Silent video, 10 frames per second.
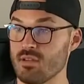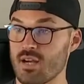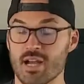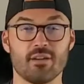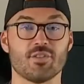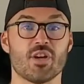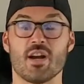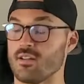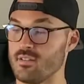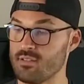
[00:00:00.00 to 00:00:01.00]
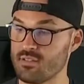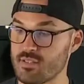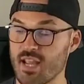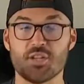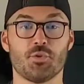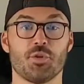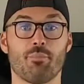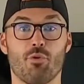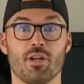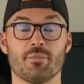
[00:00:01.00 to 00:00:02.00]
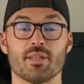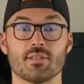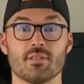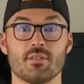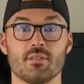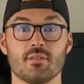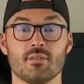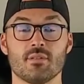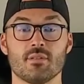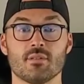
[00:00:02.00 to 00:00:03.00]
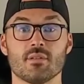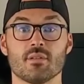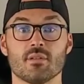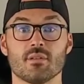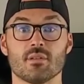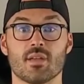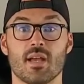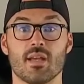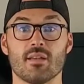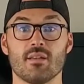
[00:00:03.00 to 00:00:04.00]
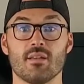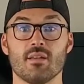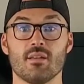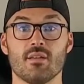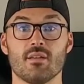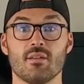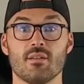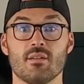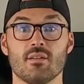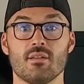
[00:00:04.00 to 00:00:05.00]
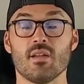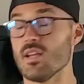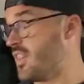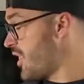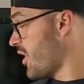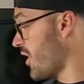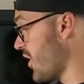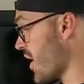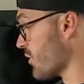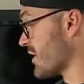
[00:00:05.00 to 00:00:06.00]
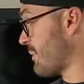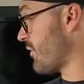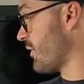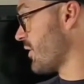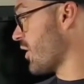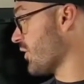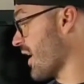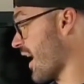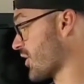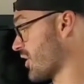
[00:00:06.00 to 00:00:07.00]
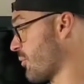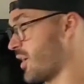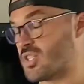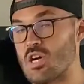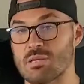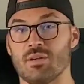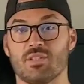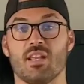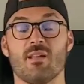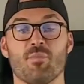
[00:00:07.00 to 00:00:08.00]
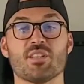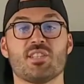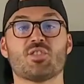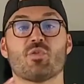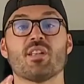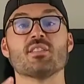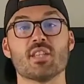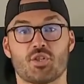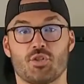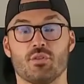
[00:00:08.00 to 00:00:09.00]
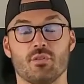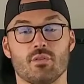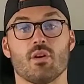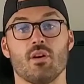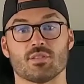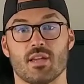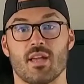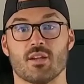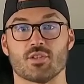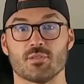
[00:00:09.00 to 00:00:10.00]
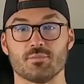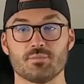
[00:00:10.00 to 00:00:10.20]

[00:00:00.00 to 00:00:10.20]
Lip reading: Hire John, schedule an appointment, okay? And then the other type of call to action I wanna talk about today is the transitional call to action.